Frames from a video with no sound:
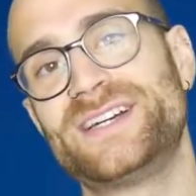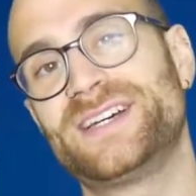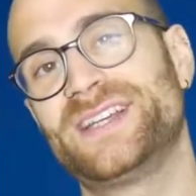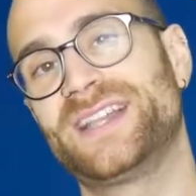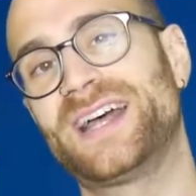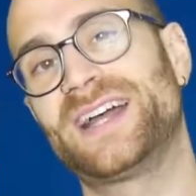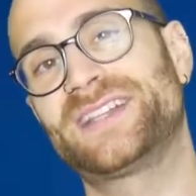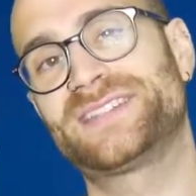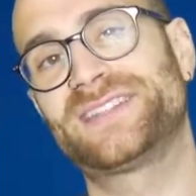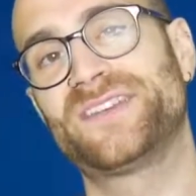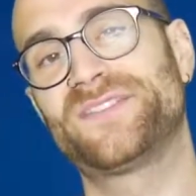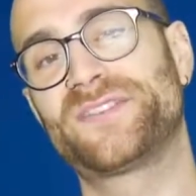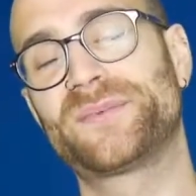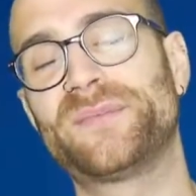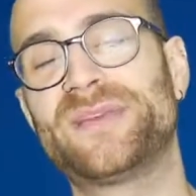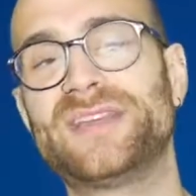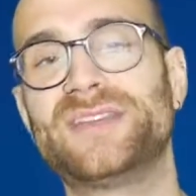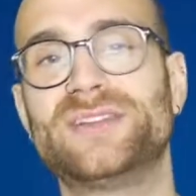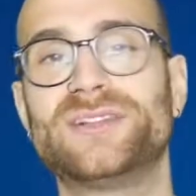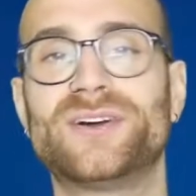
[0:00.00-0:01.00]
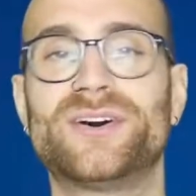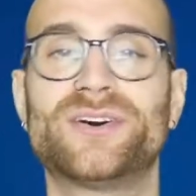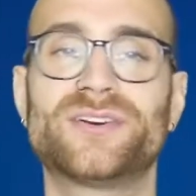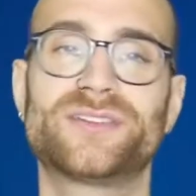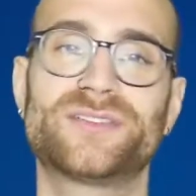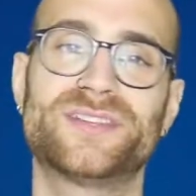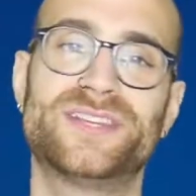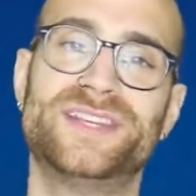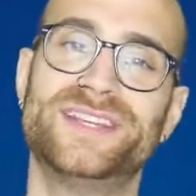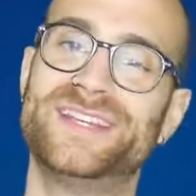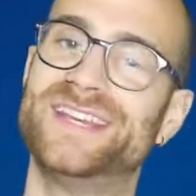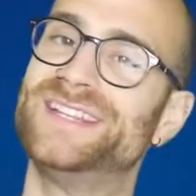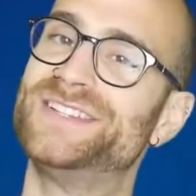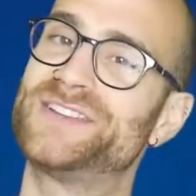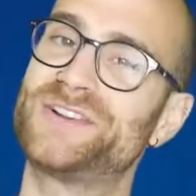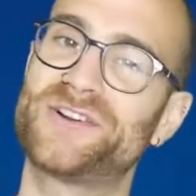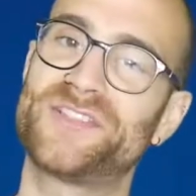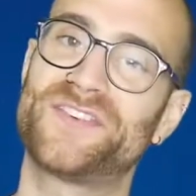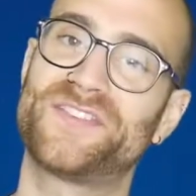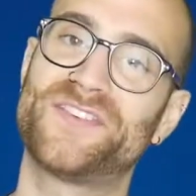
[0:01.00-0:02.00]
That's it from me, you lot.
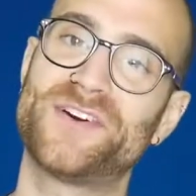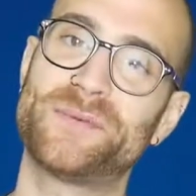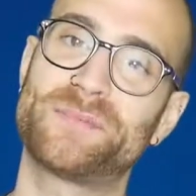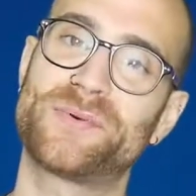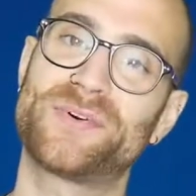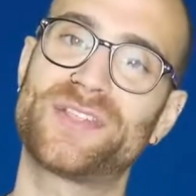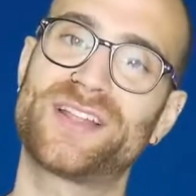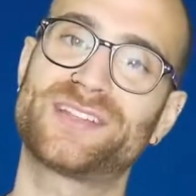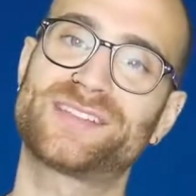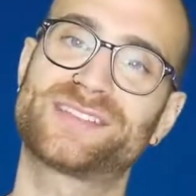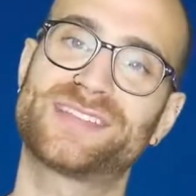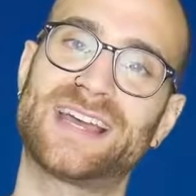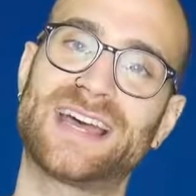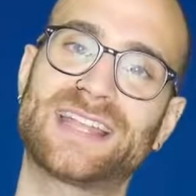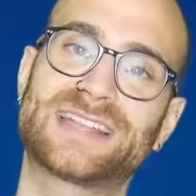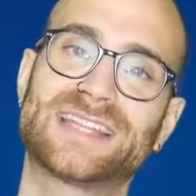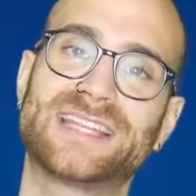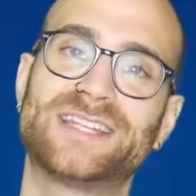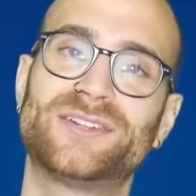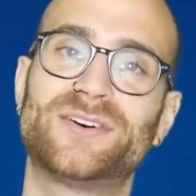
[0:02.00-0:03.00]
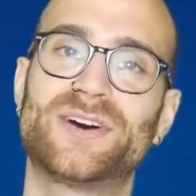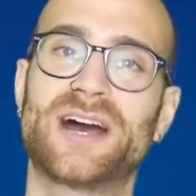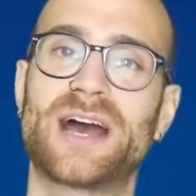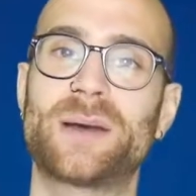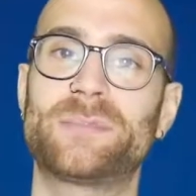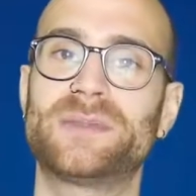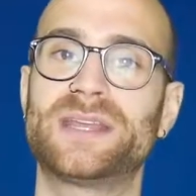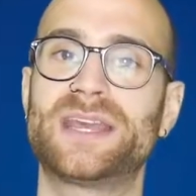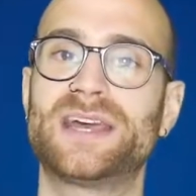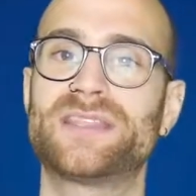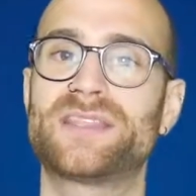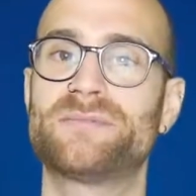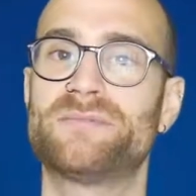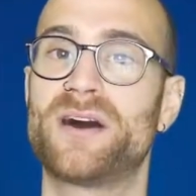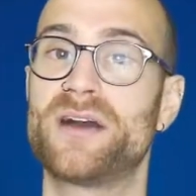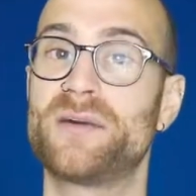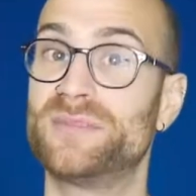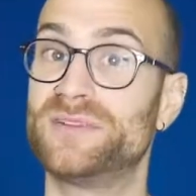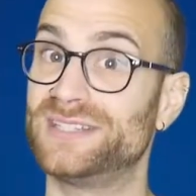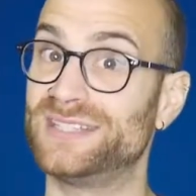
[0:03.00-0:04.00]
Enjoy the football that's sadly not happening at the
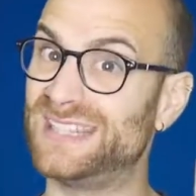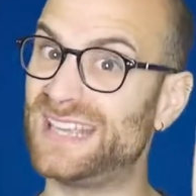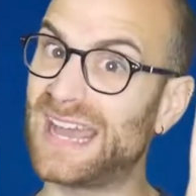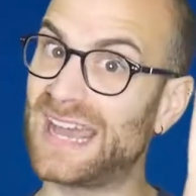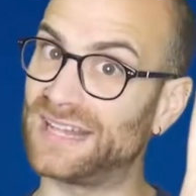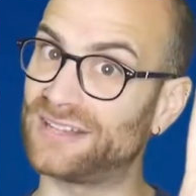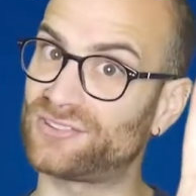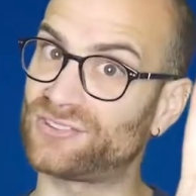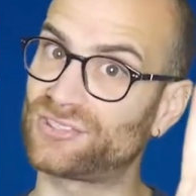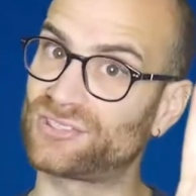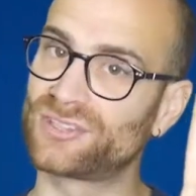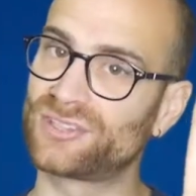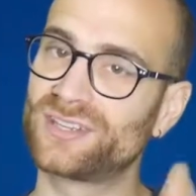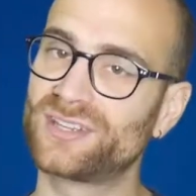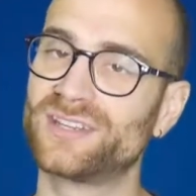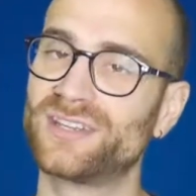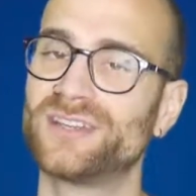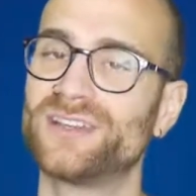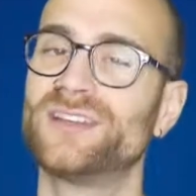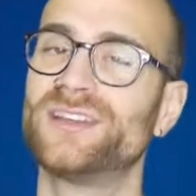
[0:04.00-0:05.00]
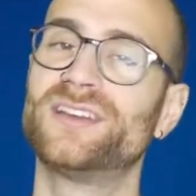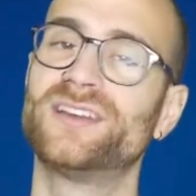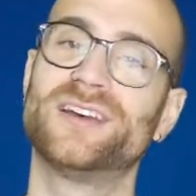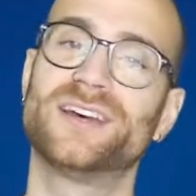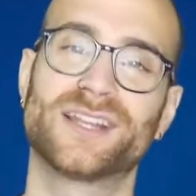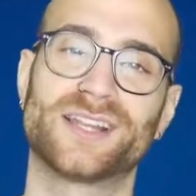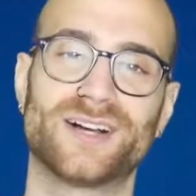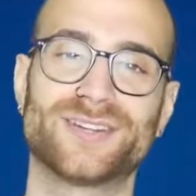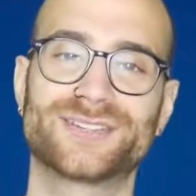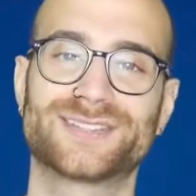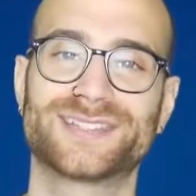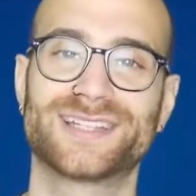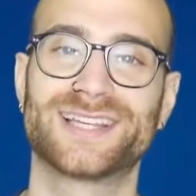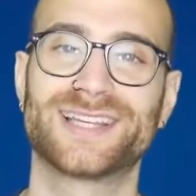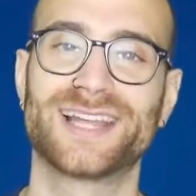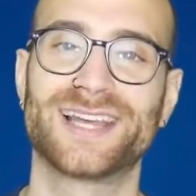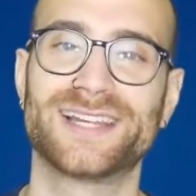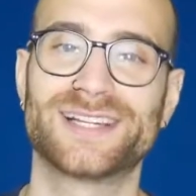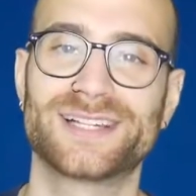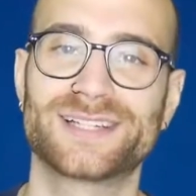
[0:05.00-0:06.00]
moment yet. And I'll see you
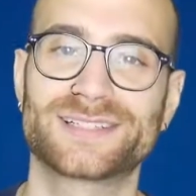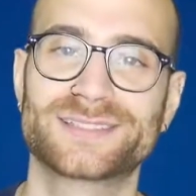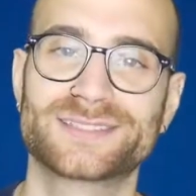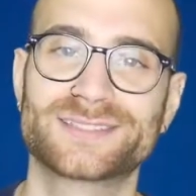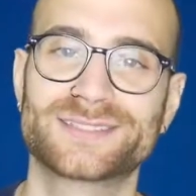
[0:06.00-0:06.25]
later.